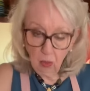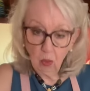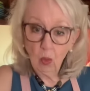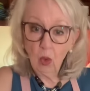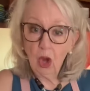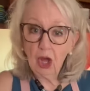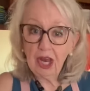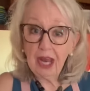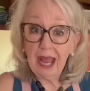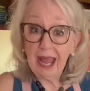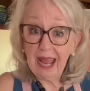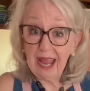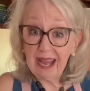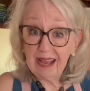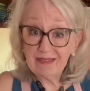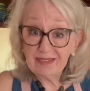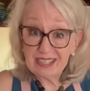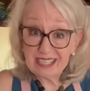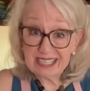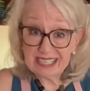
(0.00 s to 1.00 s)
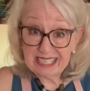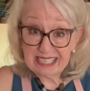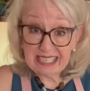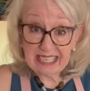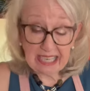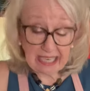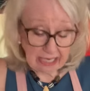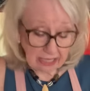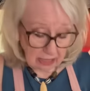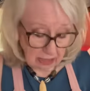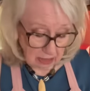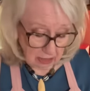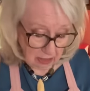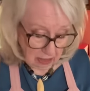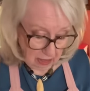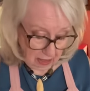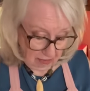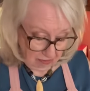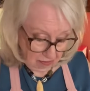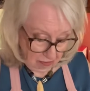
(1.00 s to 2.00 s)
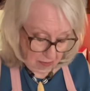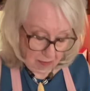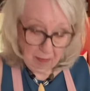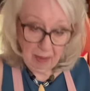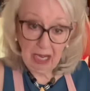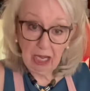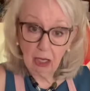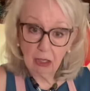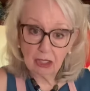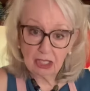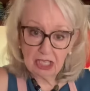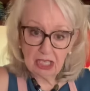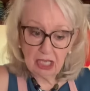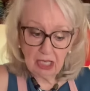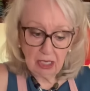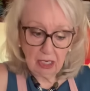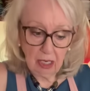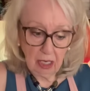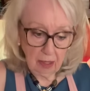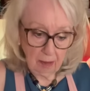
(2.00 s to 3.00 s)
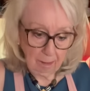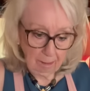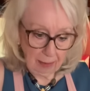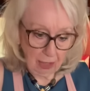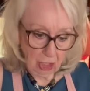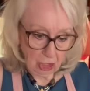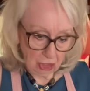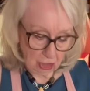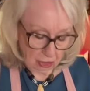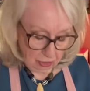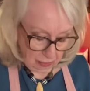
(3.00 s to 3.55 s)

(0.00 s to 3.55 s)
One-half stick of melted butter.